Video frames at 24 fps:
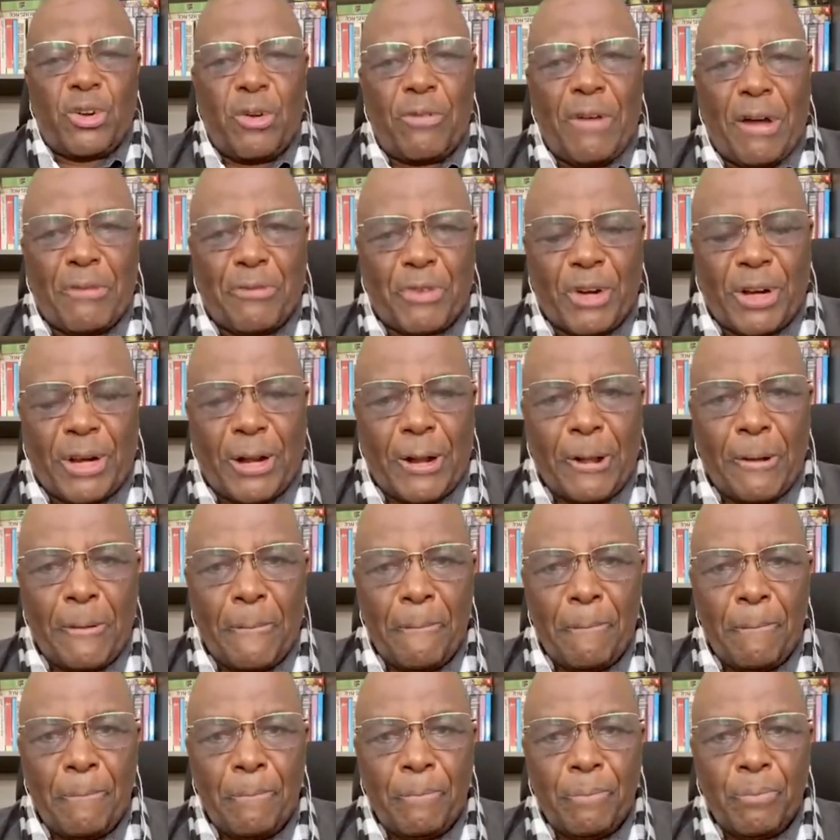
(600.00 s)
of Africa.
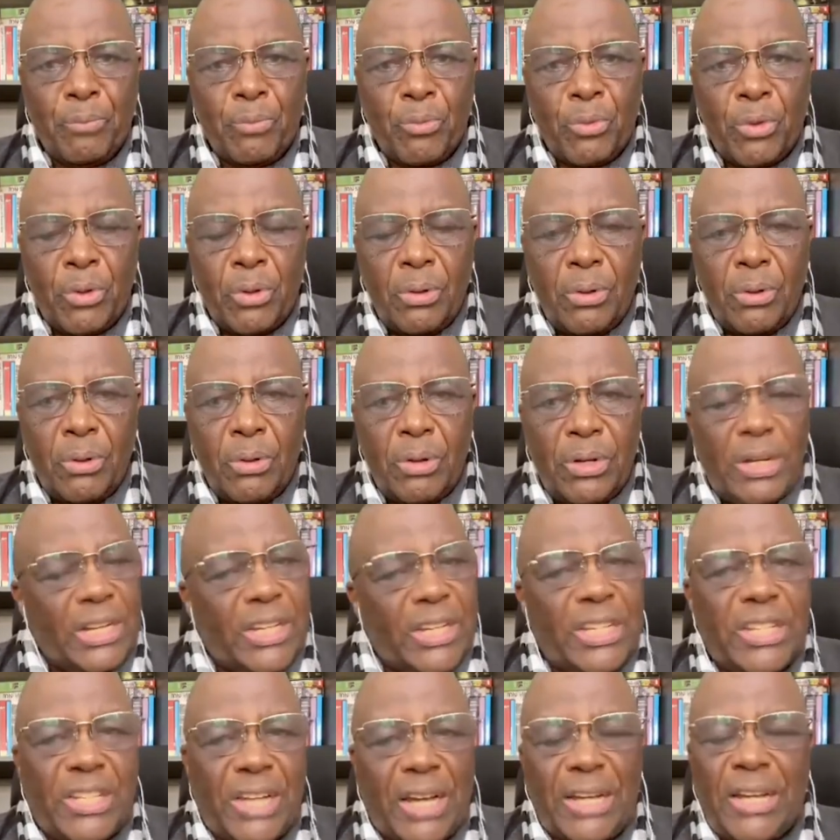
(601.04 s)

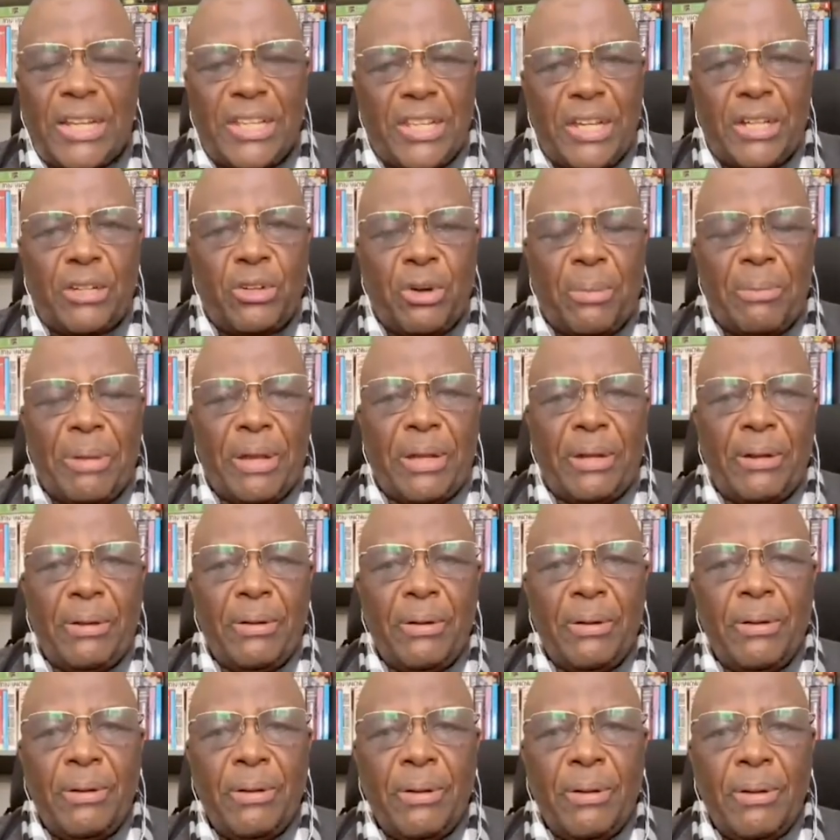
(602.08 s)
Ladies and gentlemen,
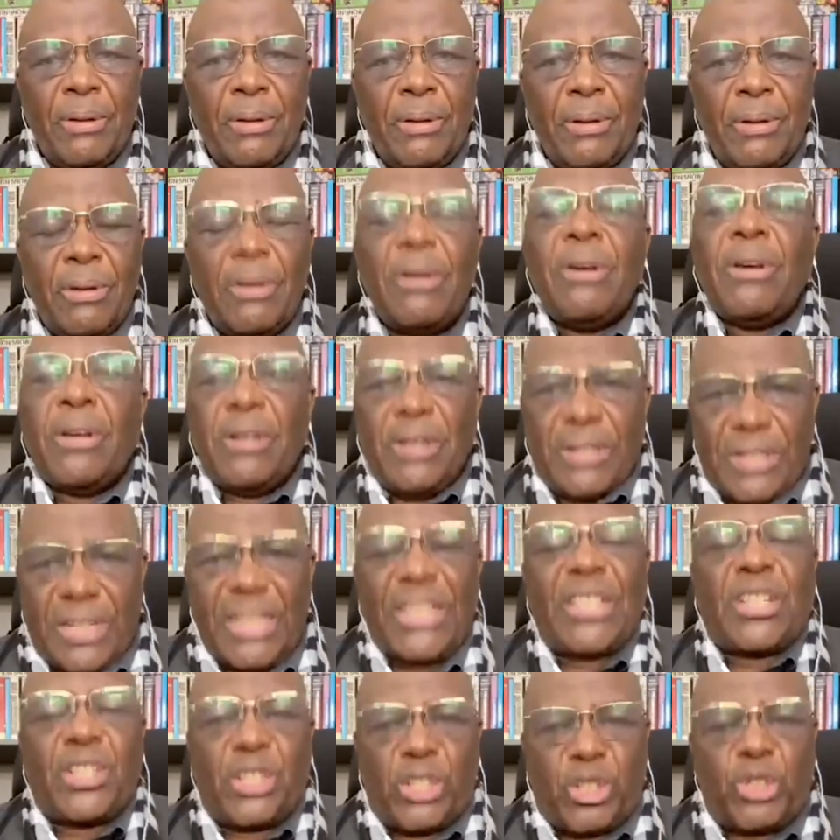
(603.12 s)

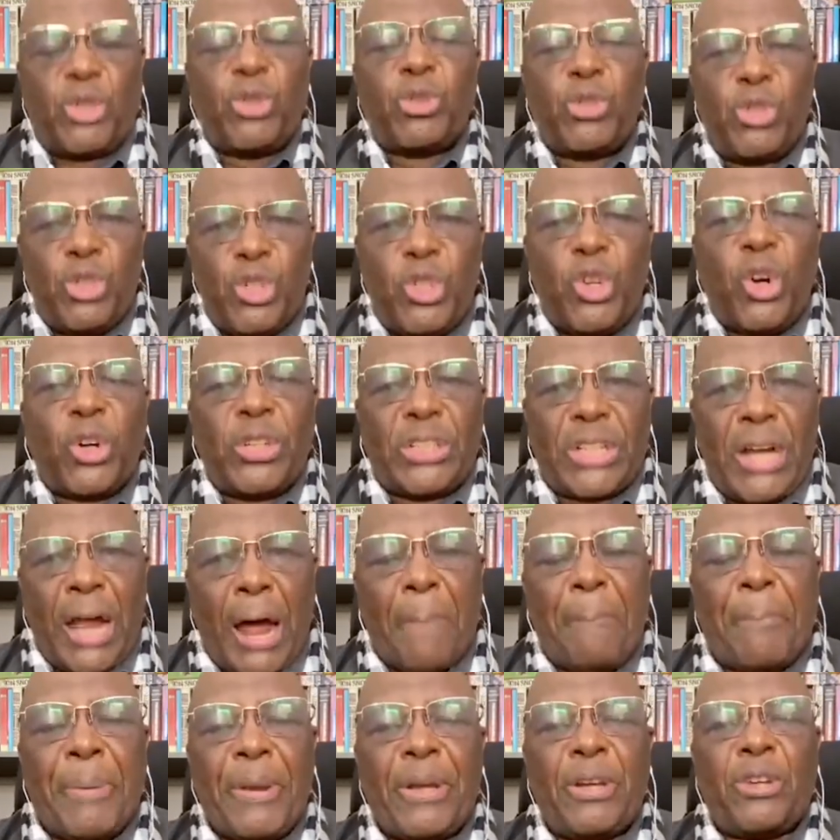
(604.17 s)
this should not
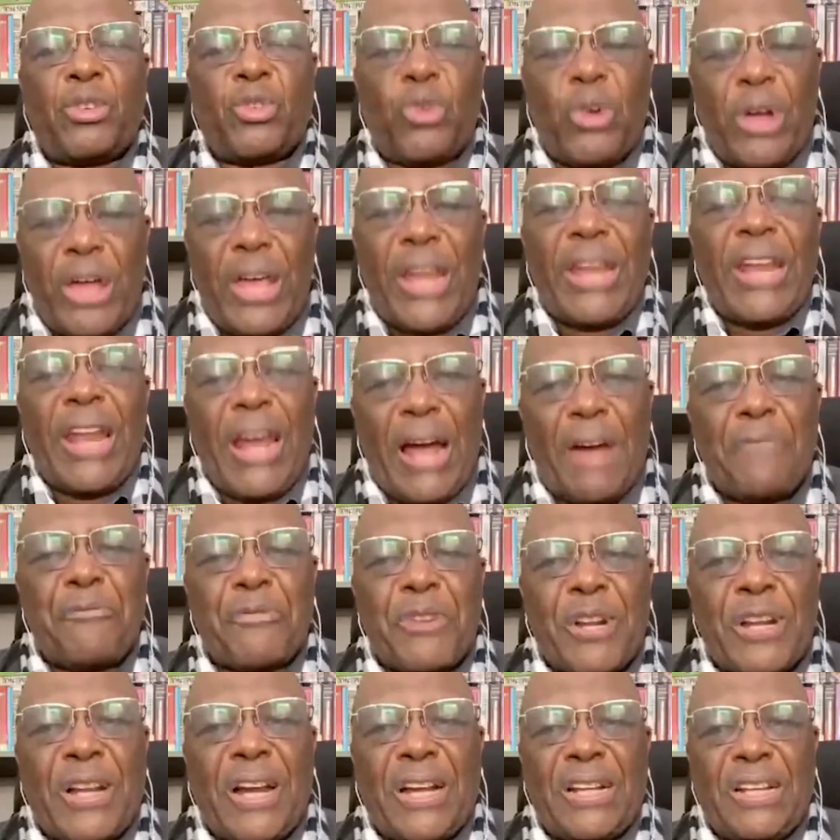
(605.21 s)
happen to any
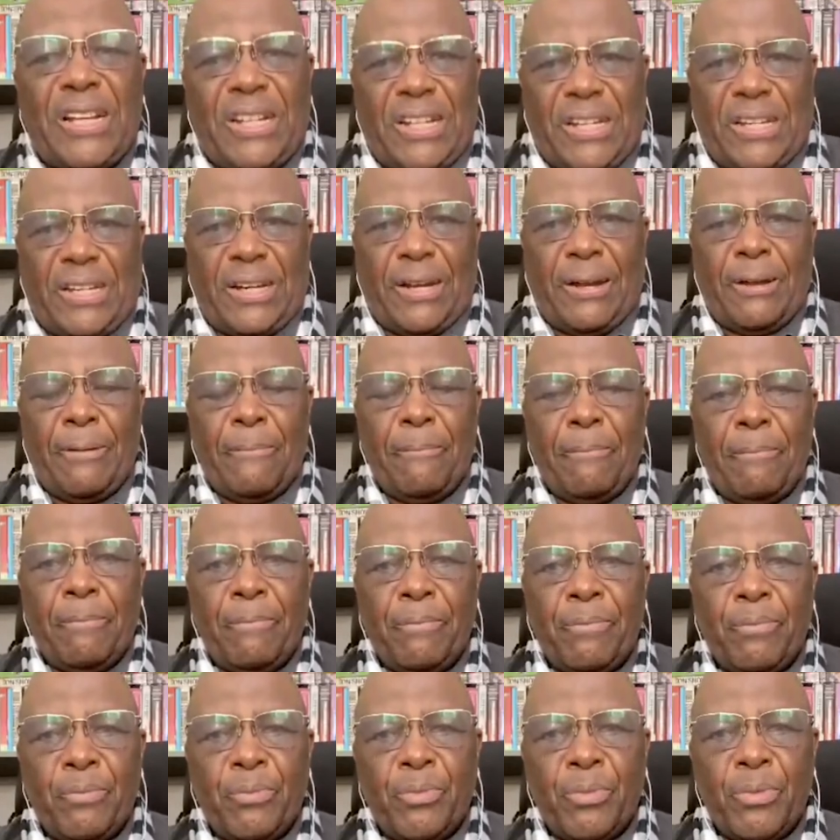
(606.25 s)
African leader
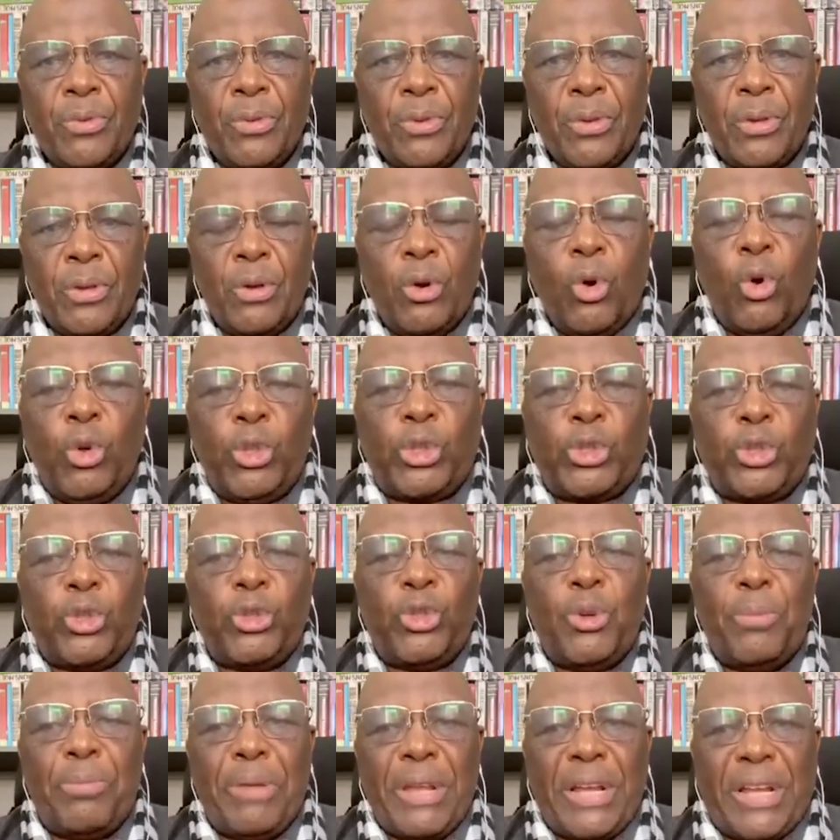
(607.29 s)
who
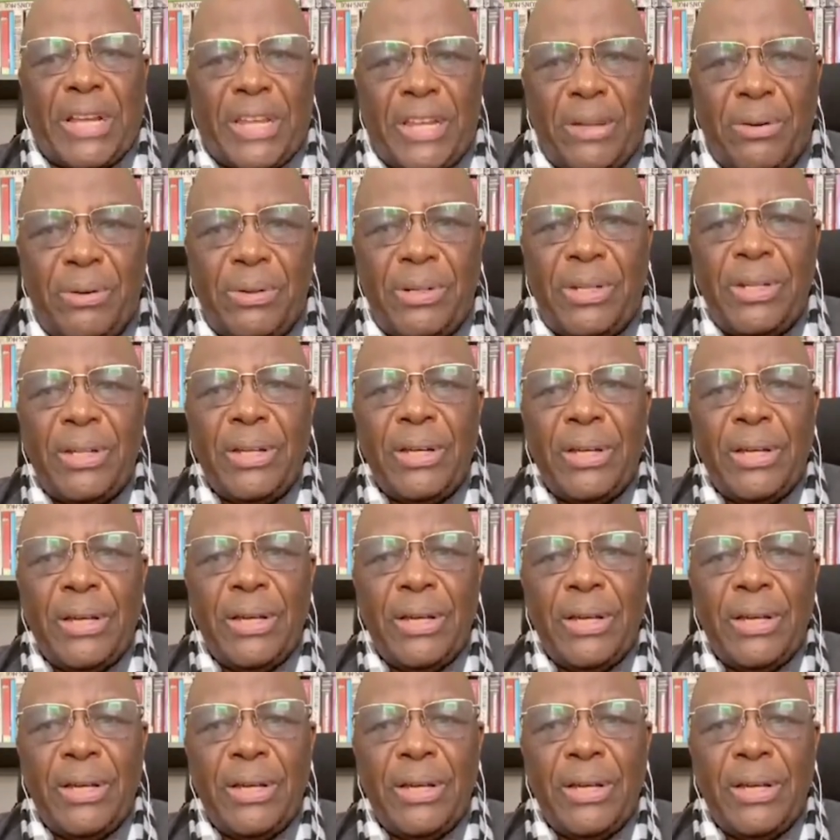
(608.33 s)
should be killed,